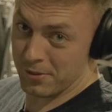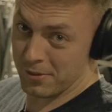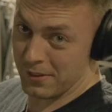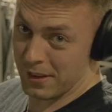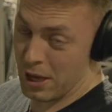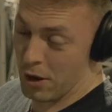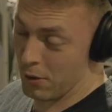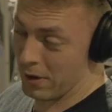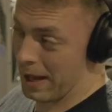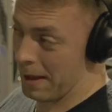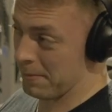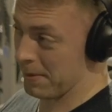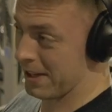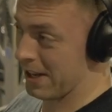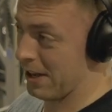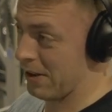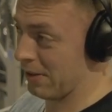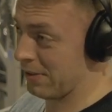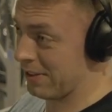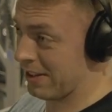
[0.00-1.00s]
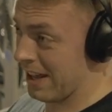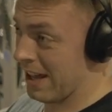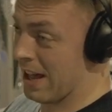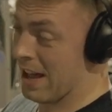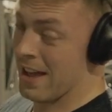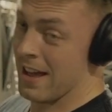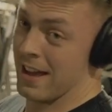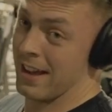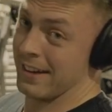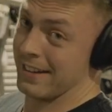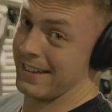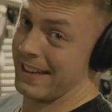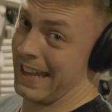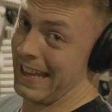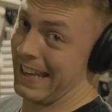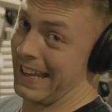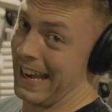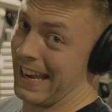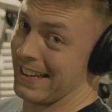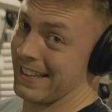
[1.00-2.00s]
than the old hammer curls,
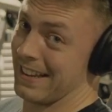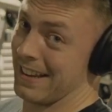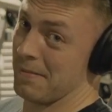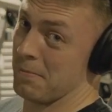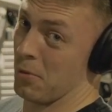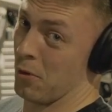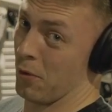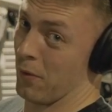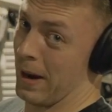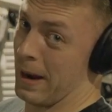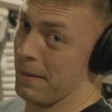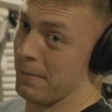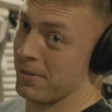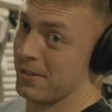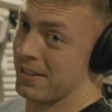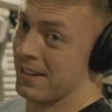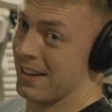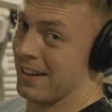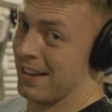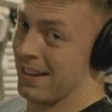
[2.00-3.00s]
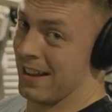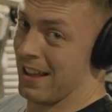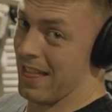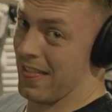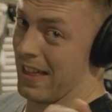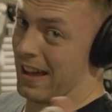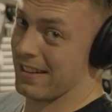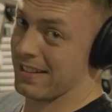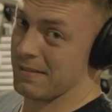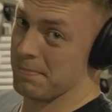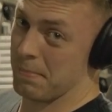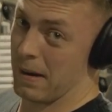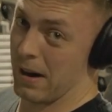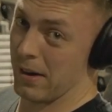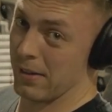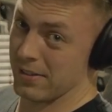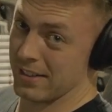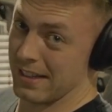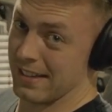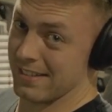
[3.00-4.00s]
didn't get more reps. That's
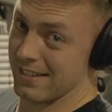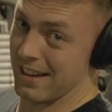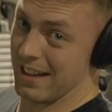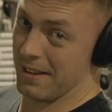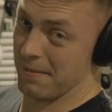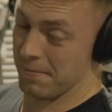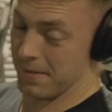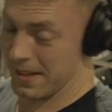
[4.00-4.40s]
embarrassing, isn't it?